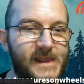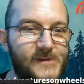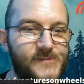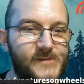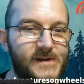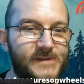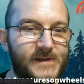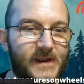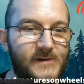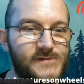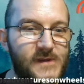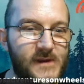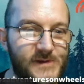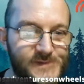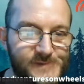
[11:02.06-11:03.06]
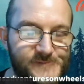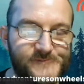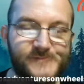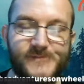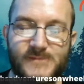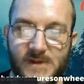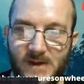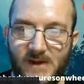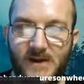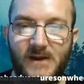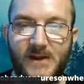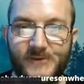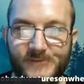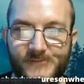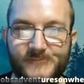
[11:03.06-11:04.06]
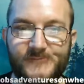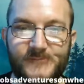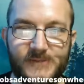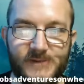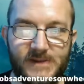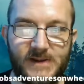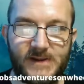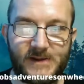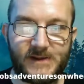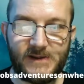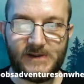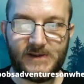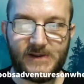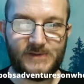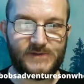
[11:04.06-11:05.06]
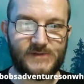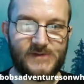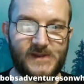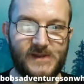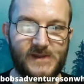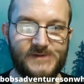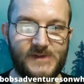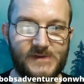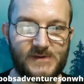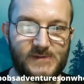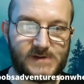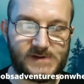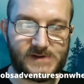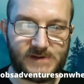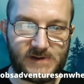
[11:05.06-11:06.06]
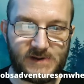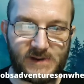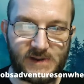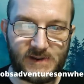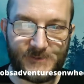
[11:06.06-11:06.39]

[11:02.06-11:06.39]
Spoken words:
halfway on the hours. Awesome. Yeah. So that's another one.